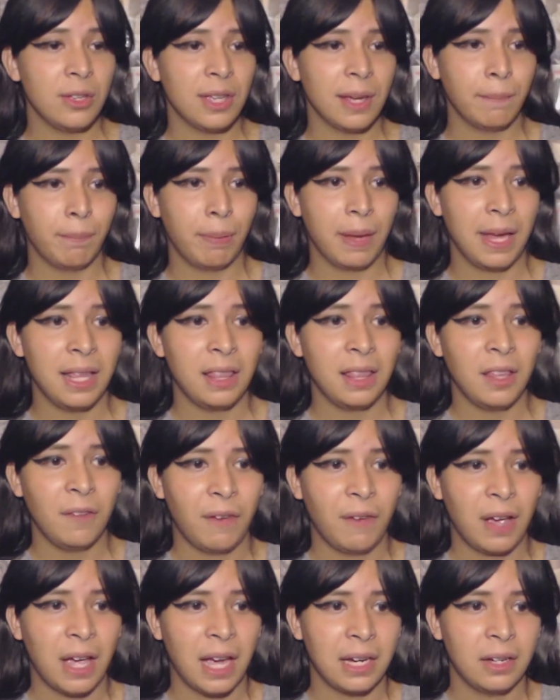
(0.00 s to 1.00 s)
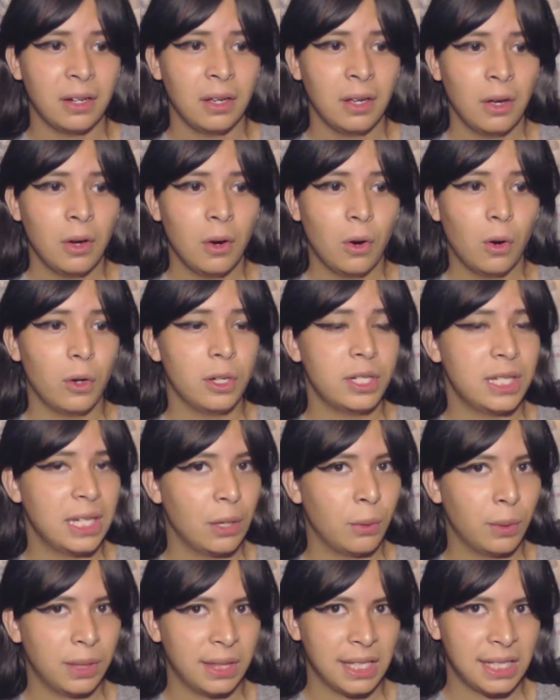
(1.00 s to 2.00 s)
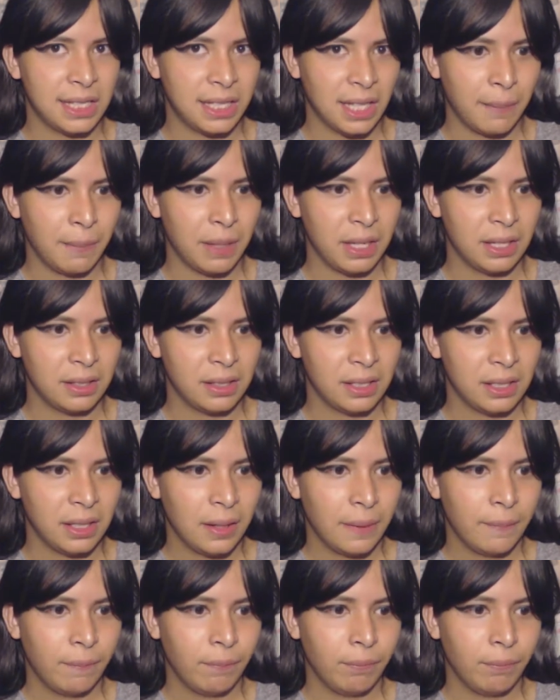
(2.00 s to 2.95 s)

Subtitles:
can pay the fine or deal with the summons."